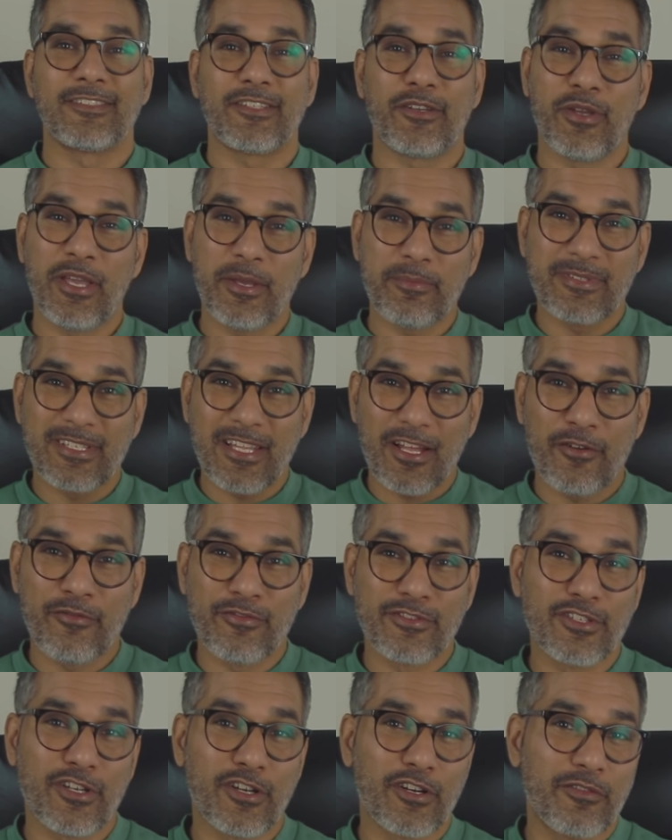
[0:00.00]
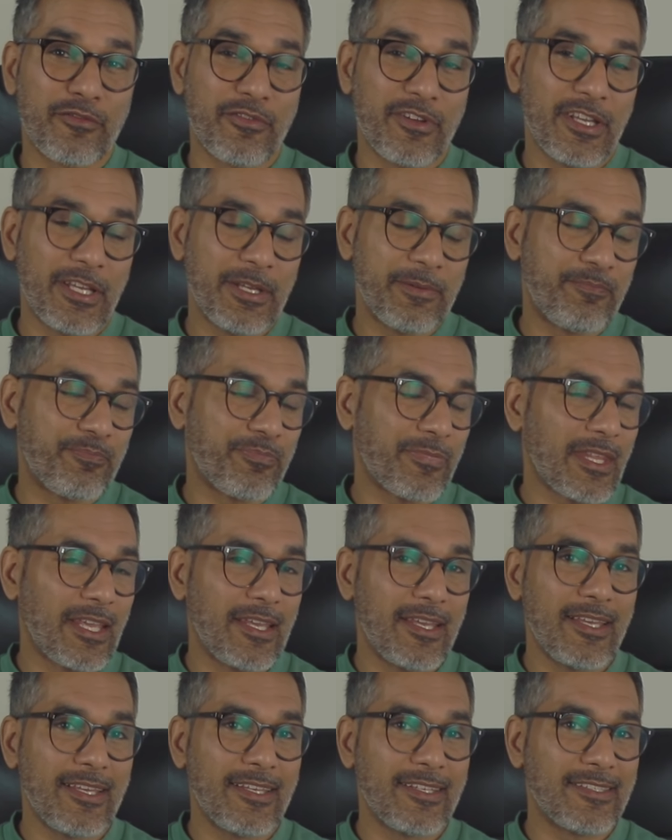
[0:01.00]
So hip style photography
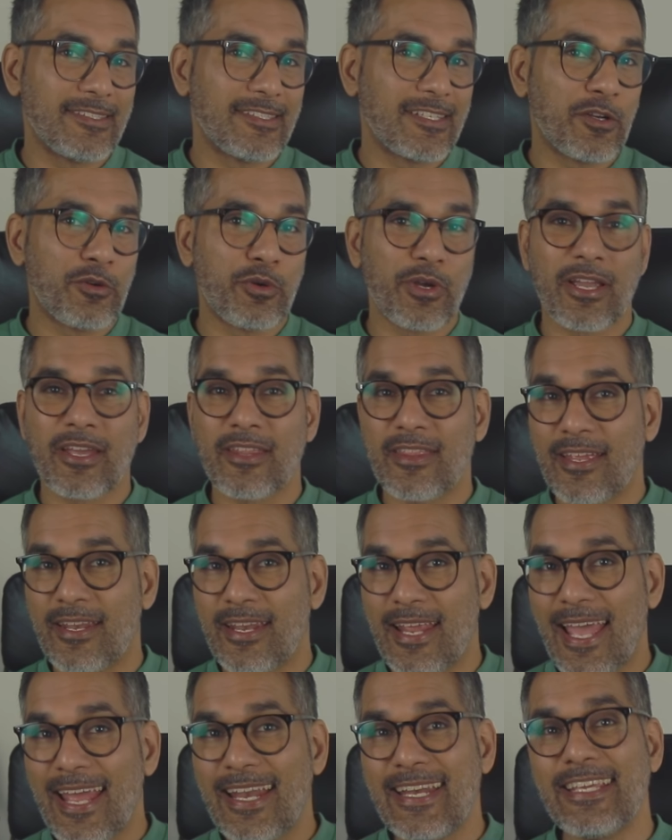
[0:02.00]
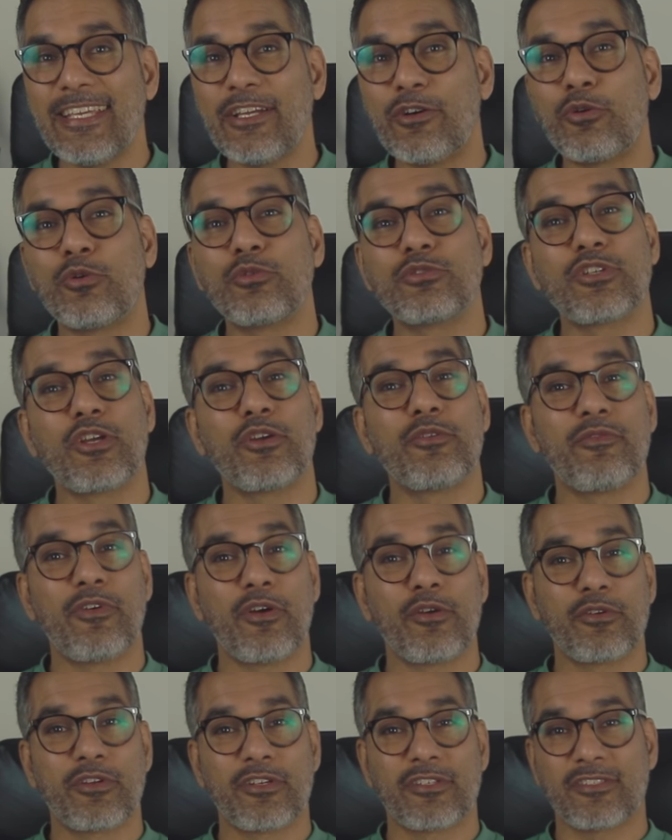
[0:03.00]
is quicker than any
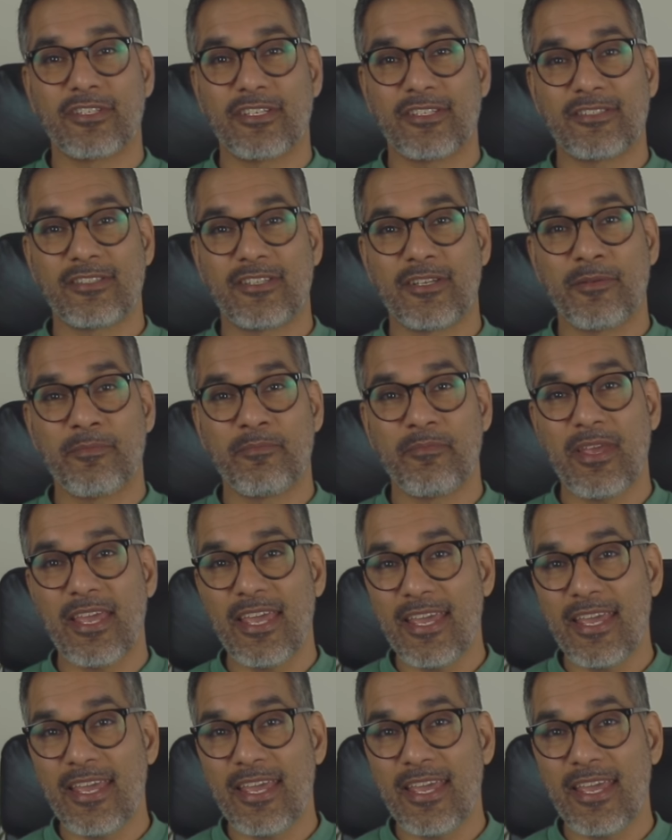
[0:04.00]
autofocus system